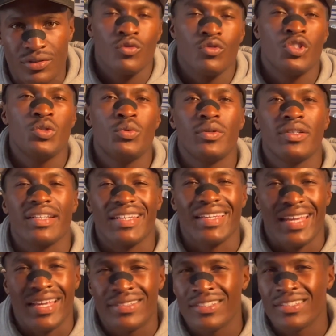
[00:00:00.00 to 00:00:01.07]
you would
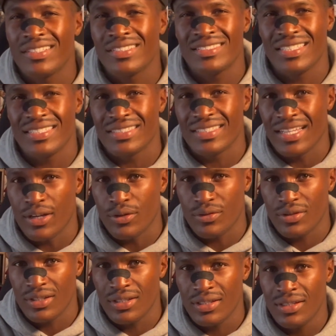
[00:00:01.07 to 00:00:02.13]
enter this season
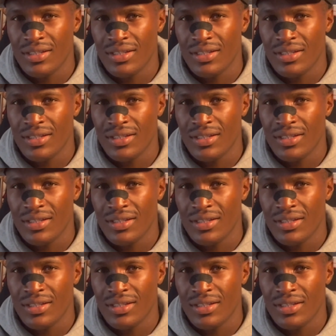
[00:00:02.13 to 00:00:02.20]
healthy,